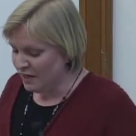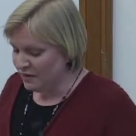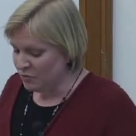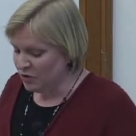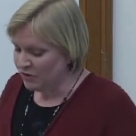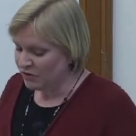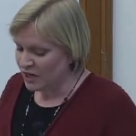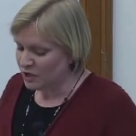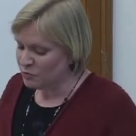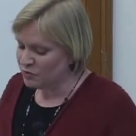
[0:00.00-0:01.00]
They're mostly
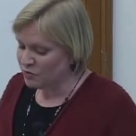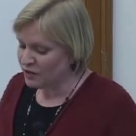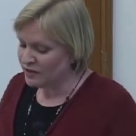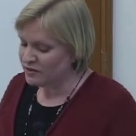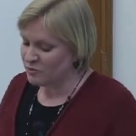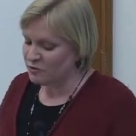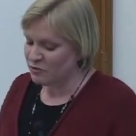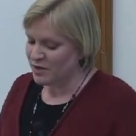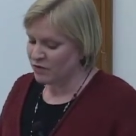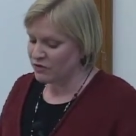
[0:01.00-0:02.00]
unemployed. Some of
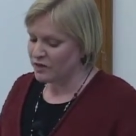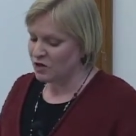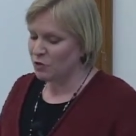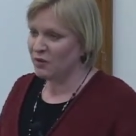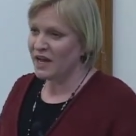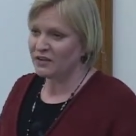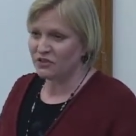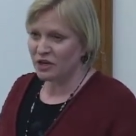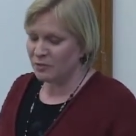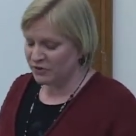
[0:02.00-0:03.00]
them have what they call black
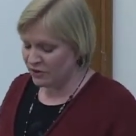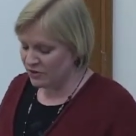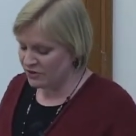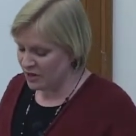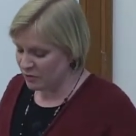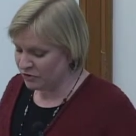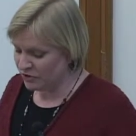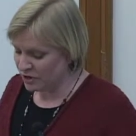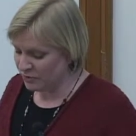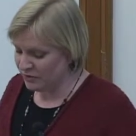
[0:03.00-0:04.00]
jobs, under-the-table
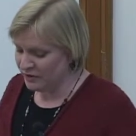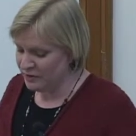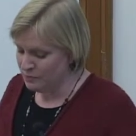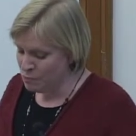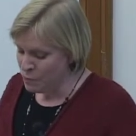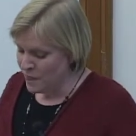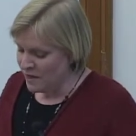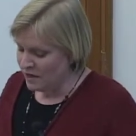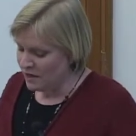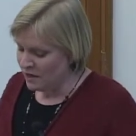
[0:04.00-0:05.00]
jobs.
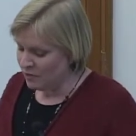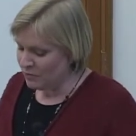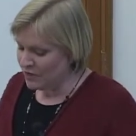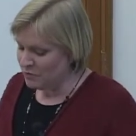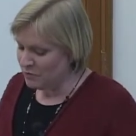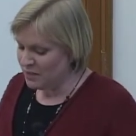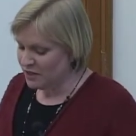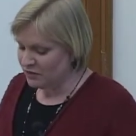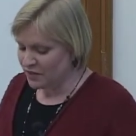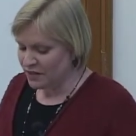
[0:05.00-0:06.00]
Um, they've been
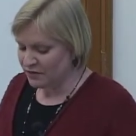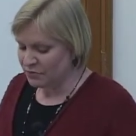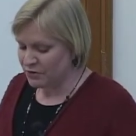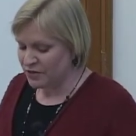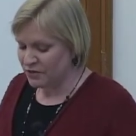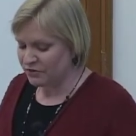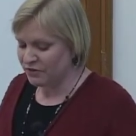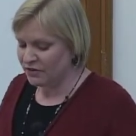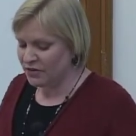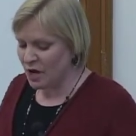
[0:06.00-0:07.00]
meeting for the last three years
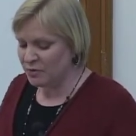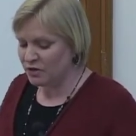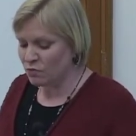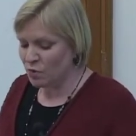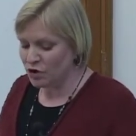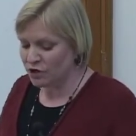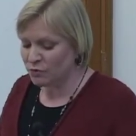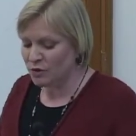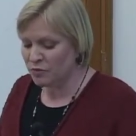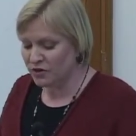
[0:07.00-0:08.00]
on the topic of work and
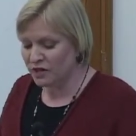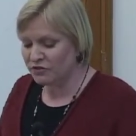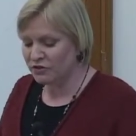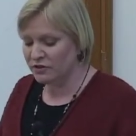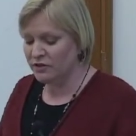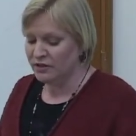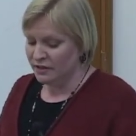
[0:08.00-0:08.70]
reproduction,